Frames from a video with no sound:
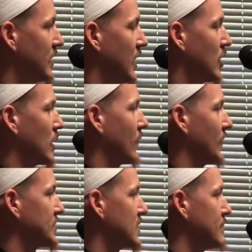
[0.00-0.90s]
and all of
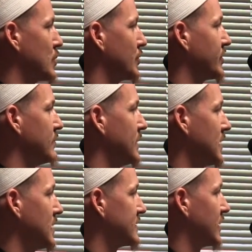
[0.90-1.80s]
the symbols and
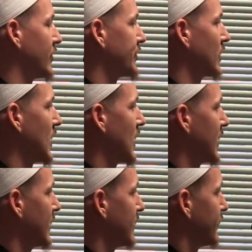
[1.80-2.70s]
meanings that
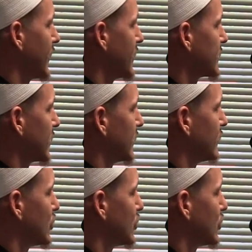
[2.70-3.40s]
underlying the various